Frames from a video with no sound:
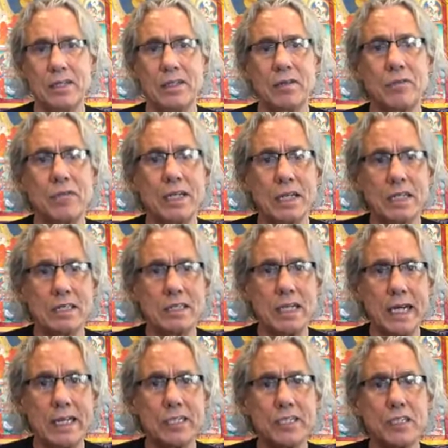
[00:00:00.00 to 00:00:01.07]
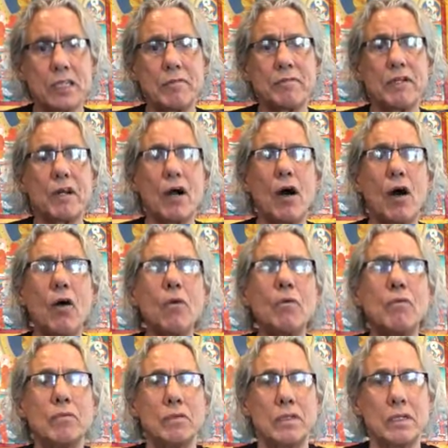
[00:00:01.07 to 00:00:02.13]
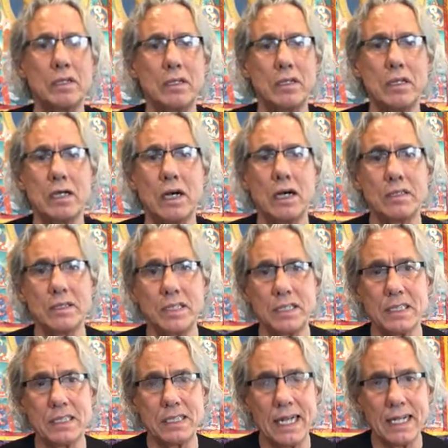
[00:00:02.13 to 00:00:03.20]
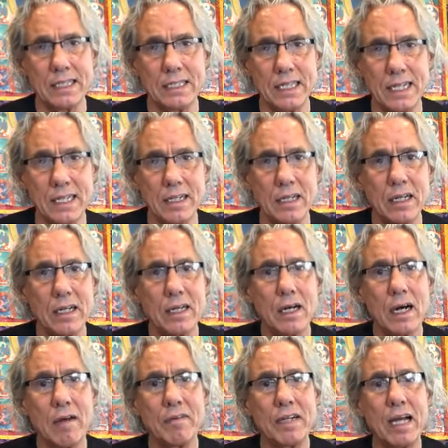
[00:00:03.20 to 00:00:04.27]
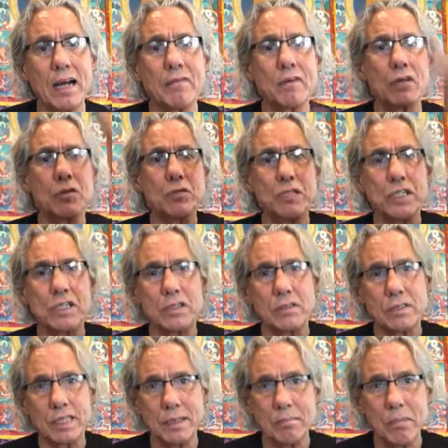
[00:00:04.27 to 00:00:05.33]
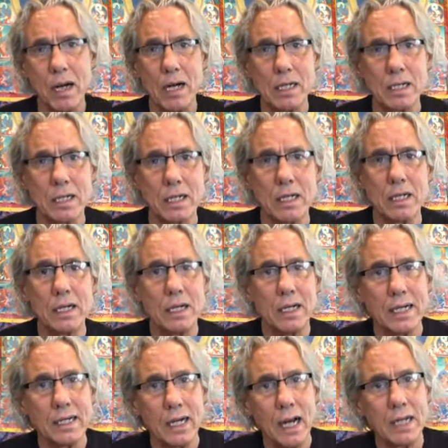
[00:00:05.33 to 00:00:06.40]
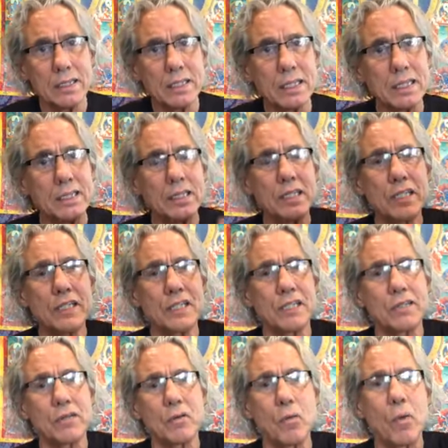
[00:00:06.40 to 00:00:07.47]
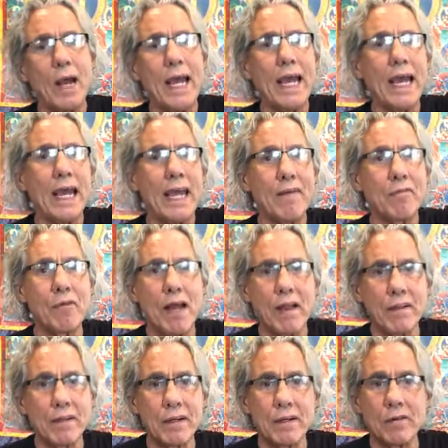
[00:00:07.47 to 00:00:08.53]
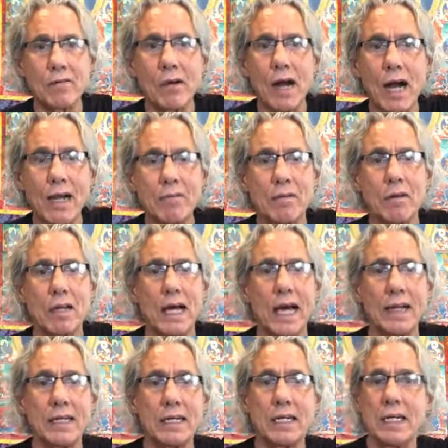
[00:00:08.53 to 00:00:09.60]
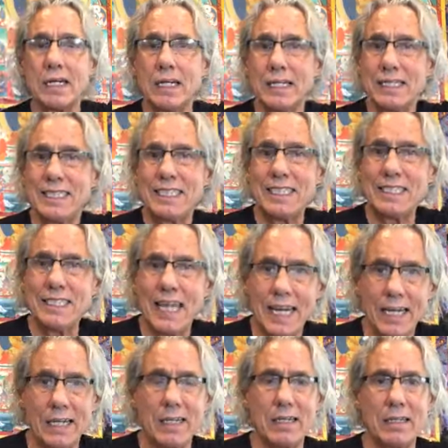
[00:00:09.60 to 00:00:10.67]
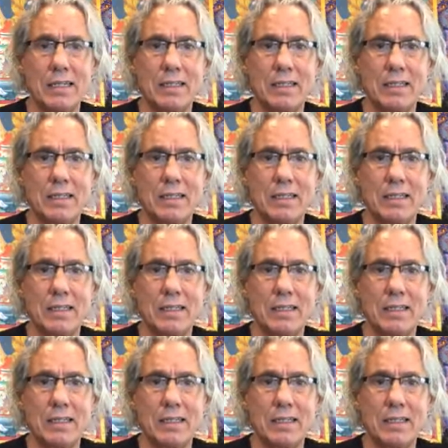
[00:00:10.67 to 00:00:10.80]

the realization of your own understanding of an evolutional nibbana, an unconditional wave rather than an arrival at a state,